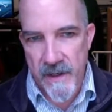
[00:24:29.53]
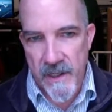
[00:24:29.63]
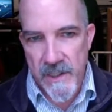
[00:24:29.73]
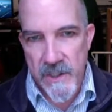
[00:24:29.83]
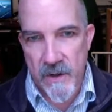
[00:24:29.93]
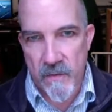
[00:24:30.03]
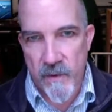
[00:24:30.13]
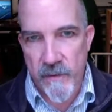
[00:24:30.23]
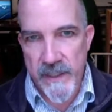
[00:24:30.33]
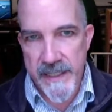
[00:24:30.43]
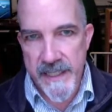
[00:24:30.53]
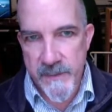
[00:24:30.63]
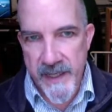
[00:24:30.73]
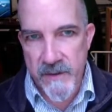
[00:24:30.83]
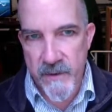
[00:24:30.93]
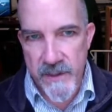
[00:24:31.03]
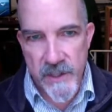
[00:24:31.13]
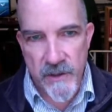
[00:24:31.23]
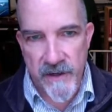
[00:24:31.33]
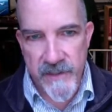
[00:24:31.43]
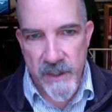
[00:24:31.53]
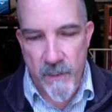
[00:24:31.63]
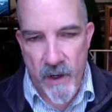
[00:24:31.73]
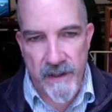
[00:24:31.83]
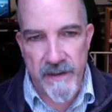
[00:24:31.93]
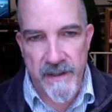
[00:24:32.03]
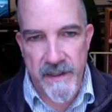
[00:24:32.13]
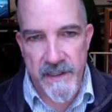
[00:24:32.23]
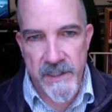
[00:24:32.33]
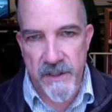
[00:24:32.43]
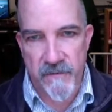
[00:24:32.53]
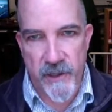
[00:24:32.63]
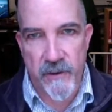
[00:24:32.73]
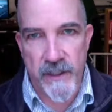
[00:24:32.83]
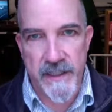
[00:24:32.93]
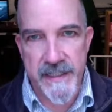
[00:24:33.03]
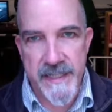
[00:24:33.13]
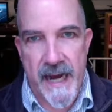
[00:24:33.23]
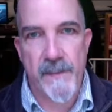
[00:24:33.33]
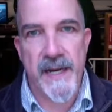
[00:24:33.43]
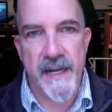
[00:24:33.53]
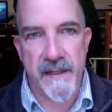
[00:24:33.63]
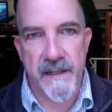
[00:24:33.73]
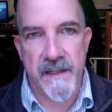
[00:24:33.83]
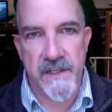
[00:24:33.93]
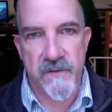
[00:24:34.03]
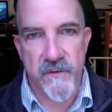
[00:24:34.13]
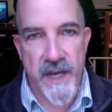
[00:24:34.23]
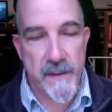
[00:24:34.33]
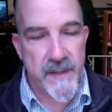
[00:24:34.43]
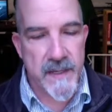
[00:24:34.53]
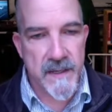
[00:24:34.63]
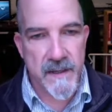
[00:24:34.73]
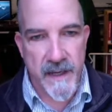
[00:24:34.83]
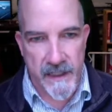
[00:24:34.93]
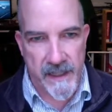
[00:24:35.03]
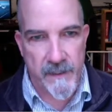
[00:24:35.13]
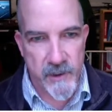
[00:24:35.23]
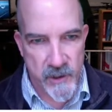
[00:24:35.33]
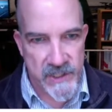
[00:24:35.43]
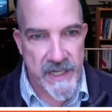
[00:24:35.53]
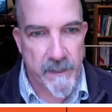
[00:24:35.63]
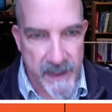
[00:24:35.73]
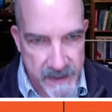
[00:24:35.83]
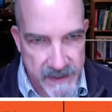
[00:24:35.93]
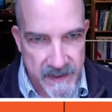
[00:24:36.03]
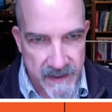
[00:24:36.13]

So we really expect when this aircraft's on the market that it's going to very quickly dominate this VIP helicopter segment.